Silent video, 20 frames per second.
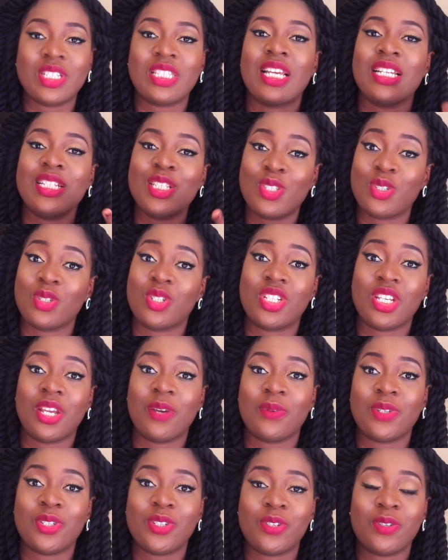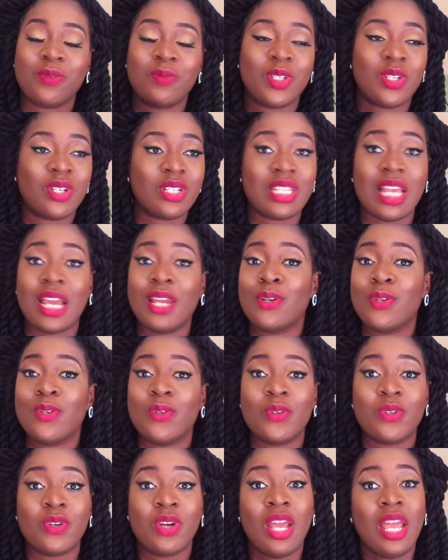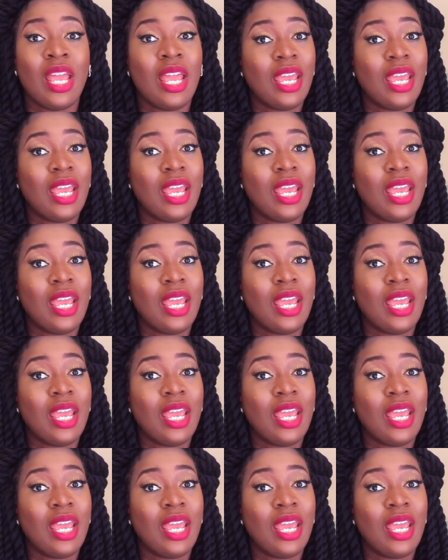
I need to share with you because I know